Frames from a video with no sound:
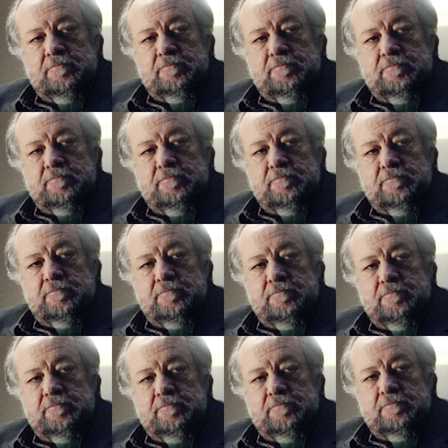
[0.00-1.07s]

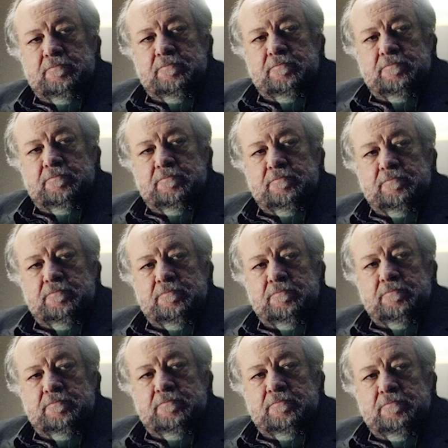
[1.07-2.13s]

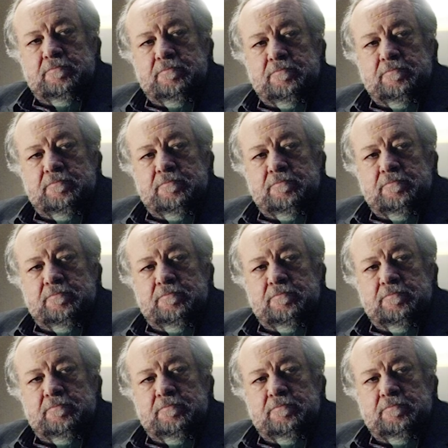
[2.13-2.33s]
(no one is talking)